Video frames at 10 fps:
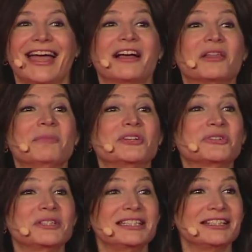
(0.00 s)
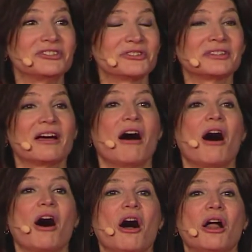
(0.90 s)
Elementary teachers,
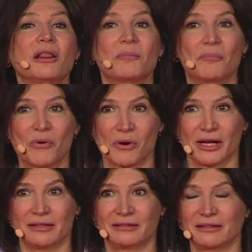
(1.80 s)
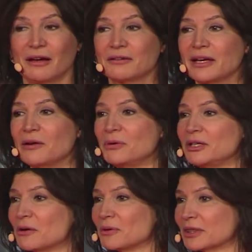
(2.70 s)
all boys. Okay, we
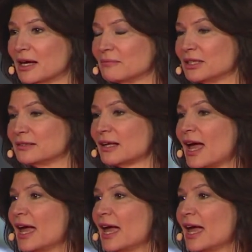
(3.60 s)
know what that means.